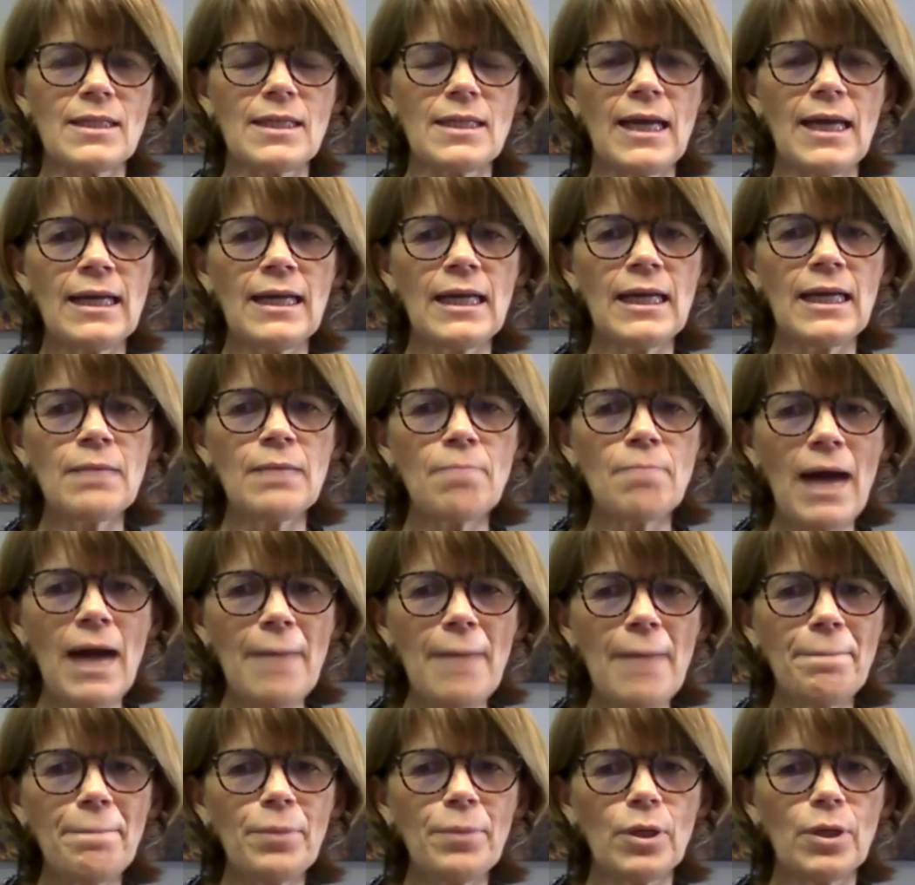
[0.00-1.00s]
And in my
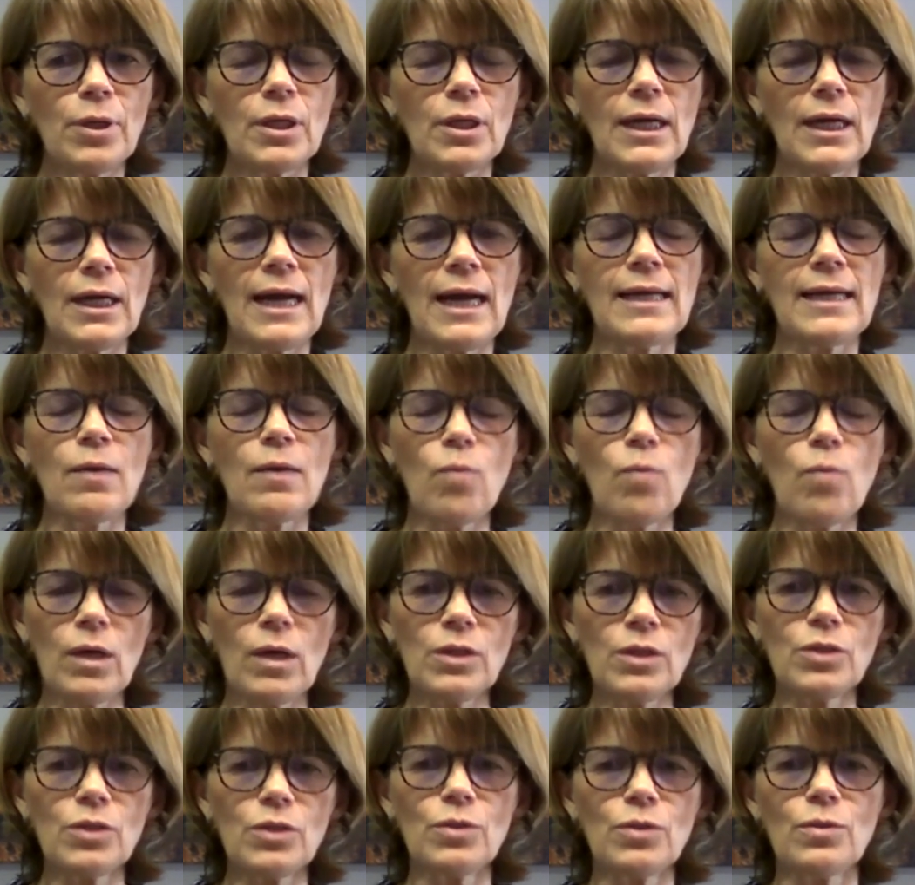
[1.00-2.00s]
book, and I want
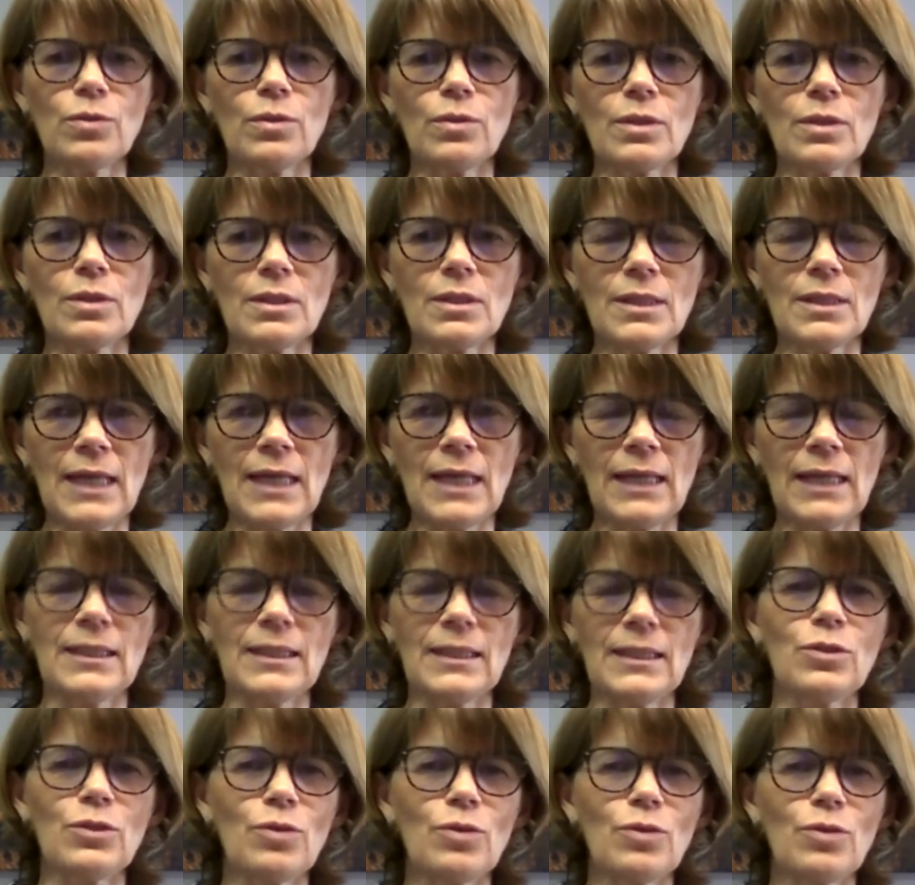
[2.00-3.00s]
to tell
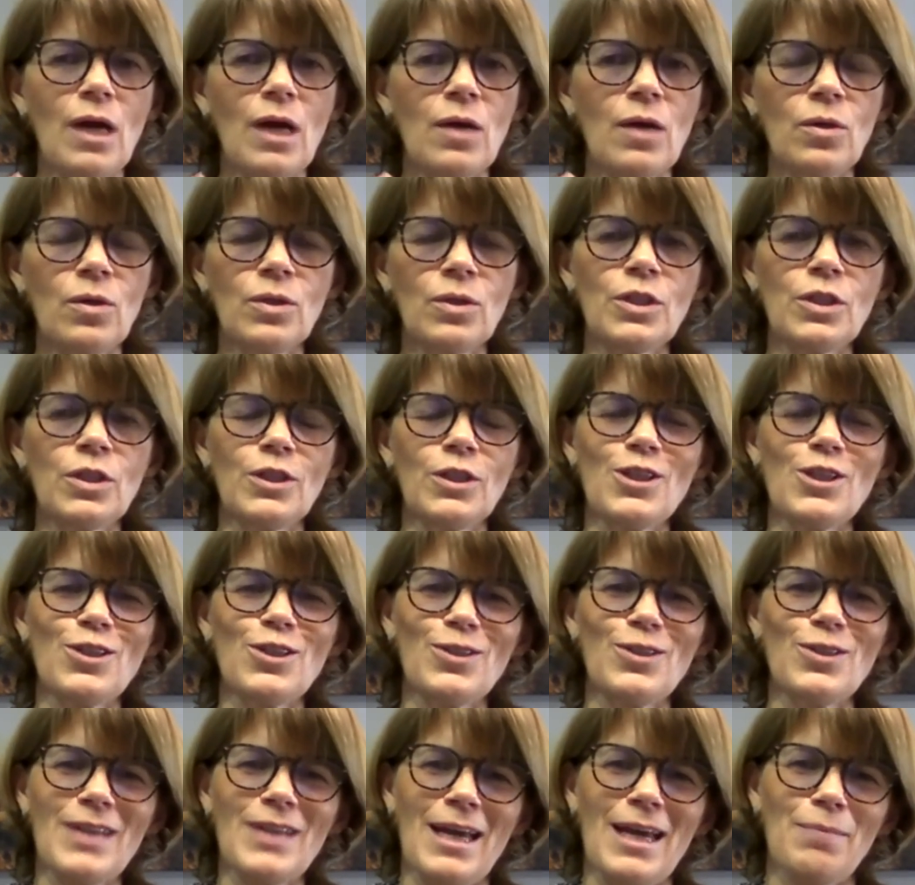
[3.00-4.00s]
that to our audience
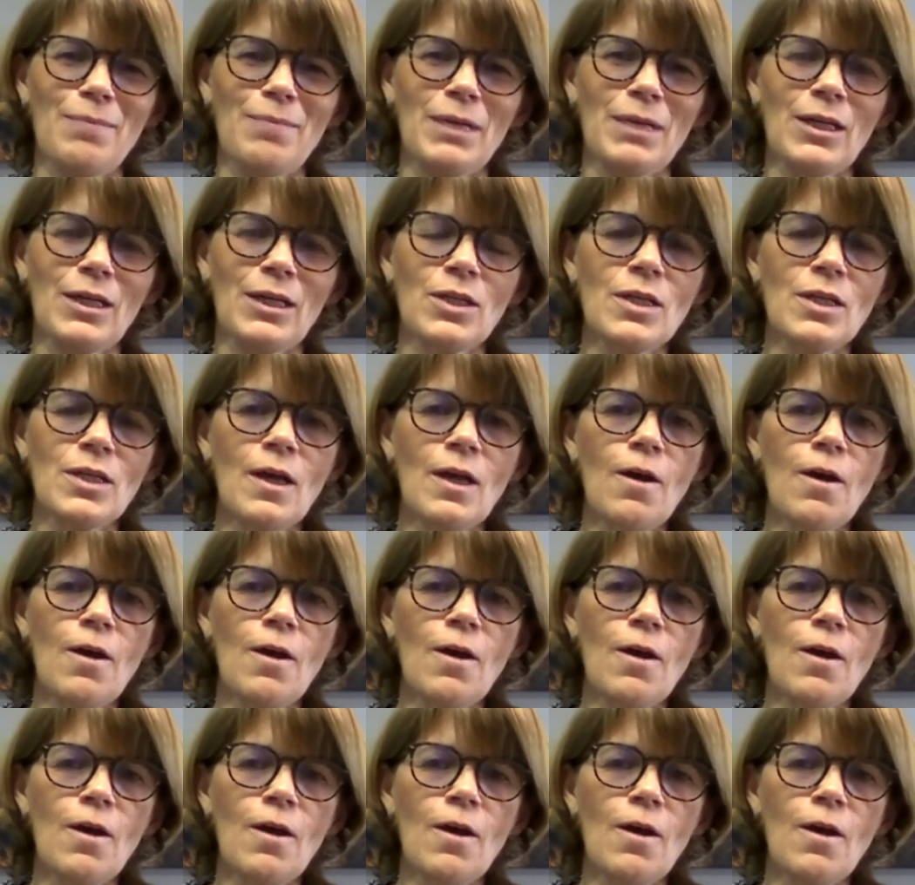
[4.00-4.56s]
today, because